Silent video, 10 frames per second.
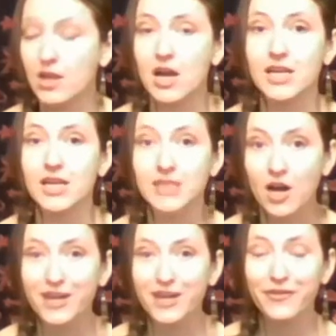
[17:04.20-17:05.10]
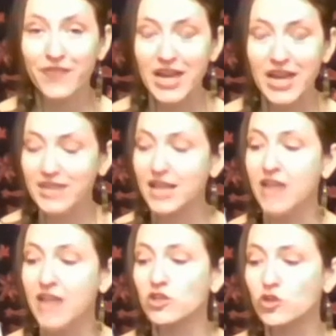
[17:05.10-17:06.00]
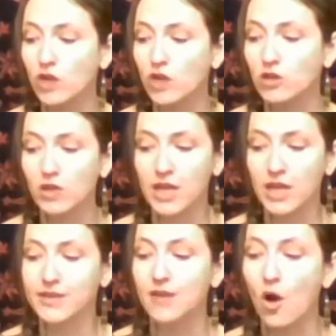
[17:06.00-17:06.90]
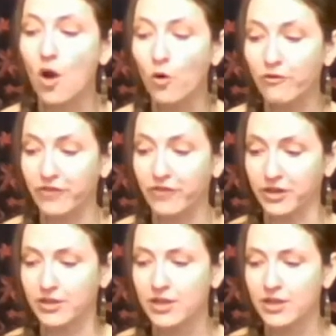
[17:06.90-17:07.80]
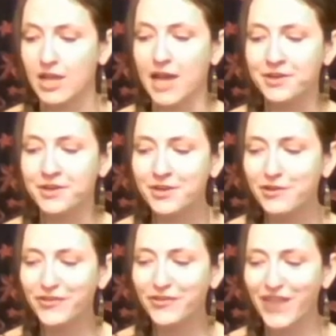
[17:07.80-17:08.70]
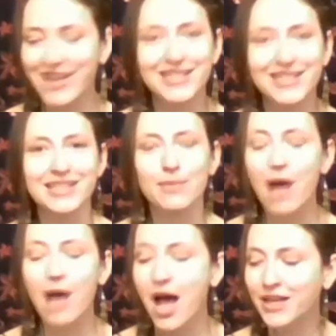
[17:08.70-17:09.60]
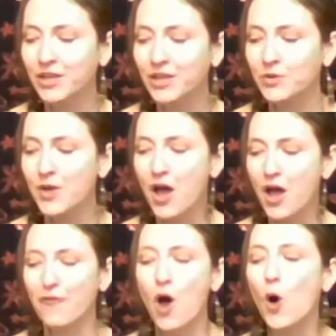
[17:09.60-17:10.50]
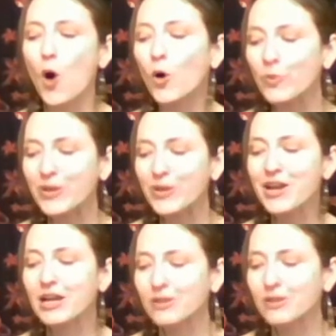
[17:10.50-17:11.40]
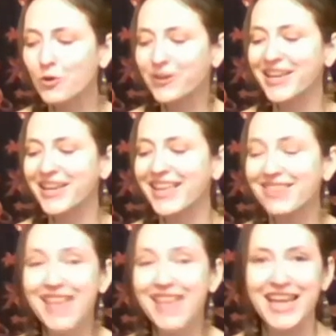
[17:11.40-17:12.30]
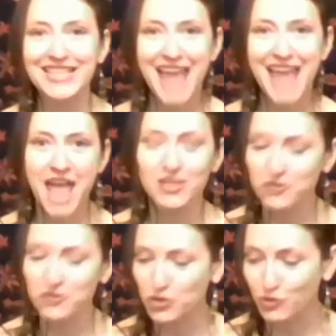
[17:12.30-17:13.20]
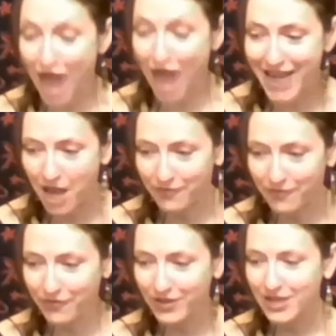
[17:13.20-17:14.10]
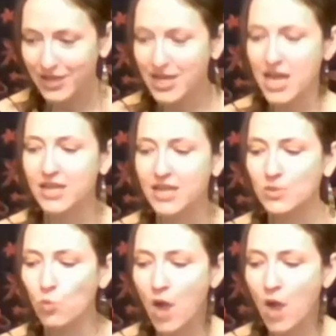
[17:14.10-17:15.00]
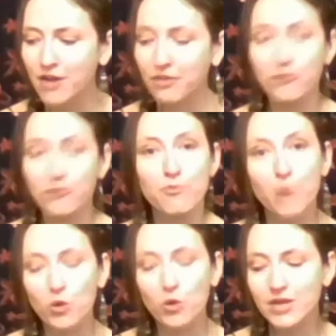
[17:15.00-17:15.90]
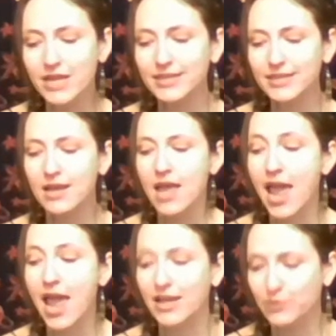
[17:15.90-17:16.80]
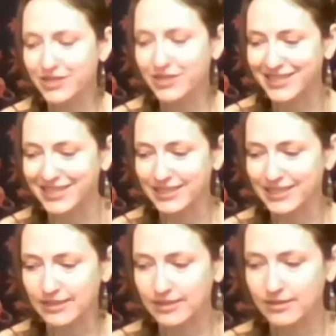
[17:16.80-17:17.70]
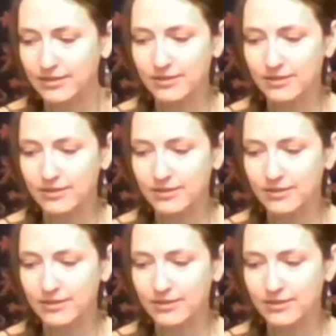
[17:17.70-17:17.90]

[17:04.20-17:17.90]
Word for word: A dark phase and struggle is over. A new phase is upon you of hope, glory, light, and triumph. It is won through boldness and persistence.